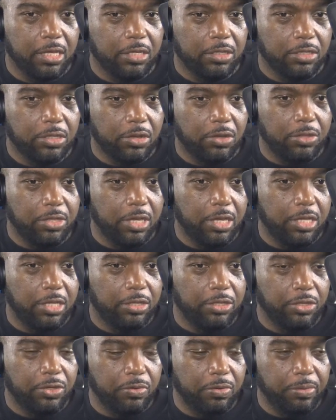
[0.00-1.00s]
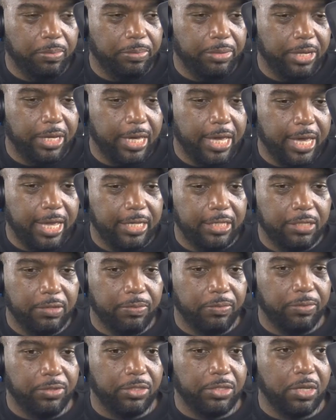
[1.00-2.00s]
so that you will be as,
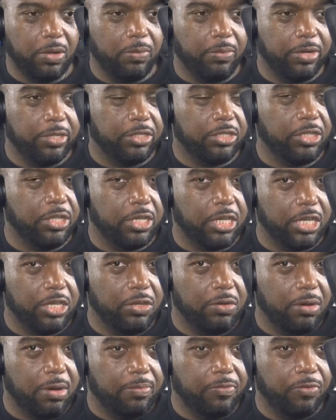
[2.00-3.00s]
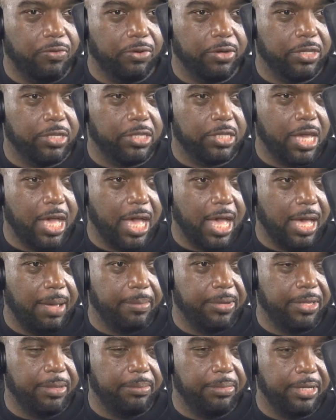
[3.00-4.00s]
when someone's looking you up for a
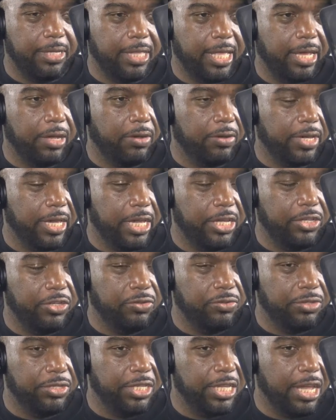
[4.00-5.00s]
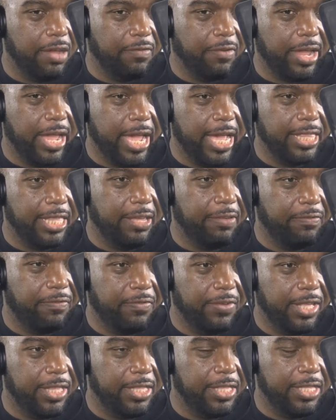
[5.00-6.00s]
job, it'll be like, okay, you never had a
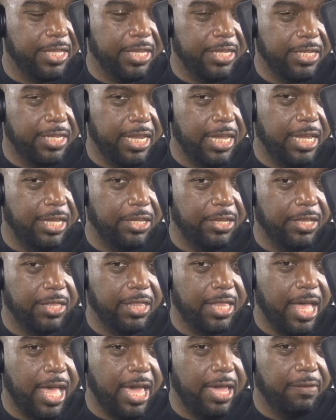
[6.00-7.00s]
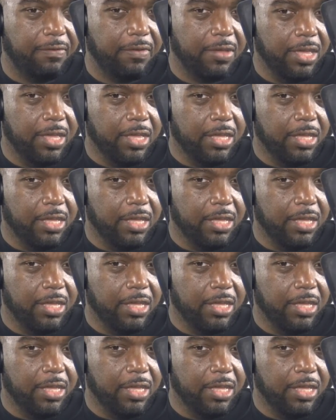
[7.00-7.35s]
felony a day in your life.